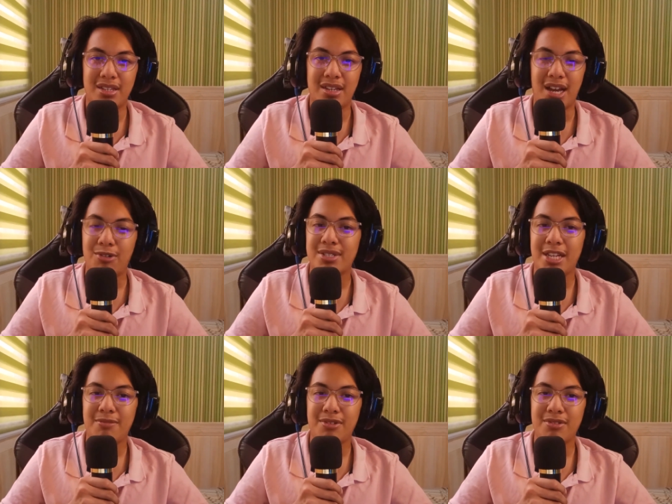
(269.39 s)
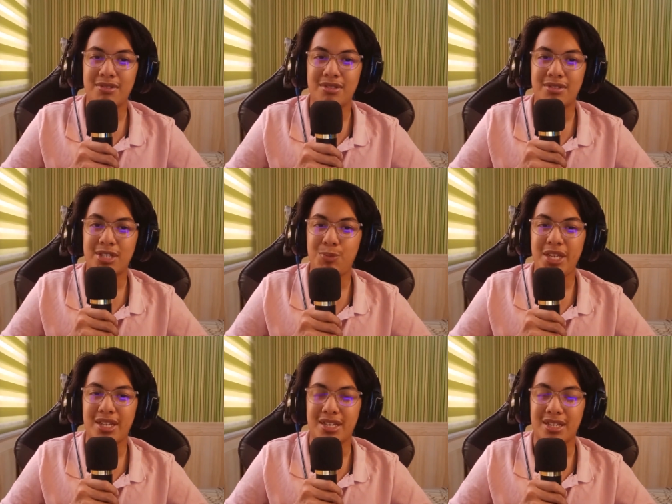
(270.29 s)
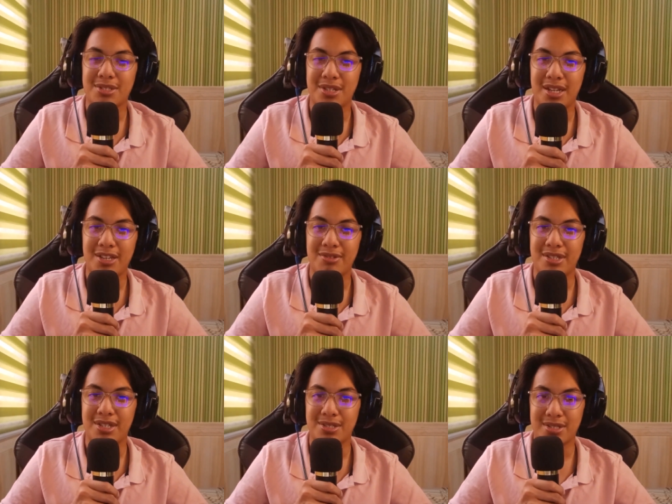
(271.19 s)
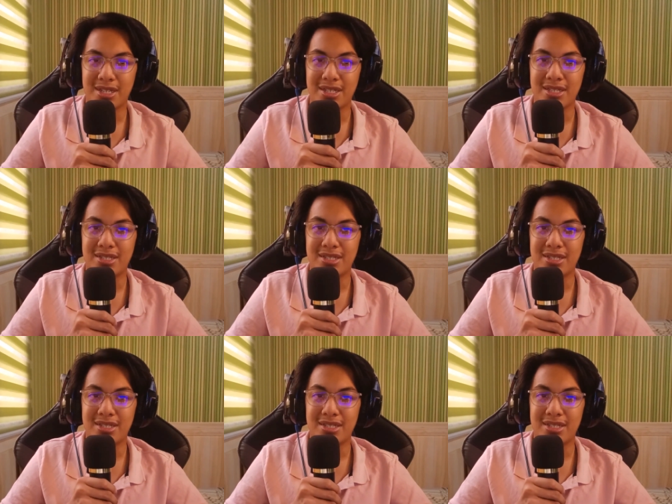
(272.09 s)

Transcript: I was able to speak another language other than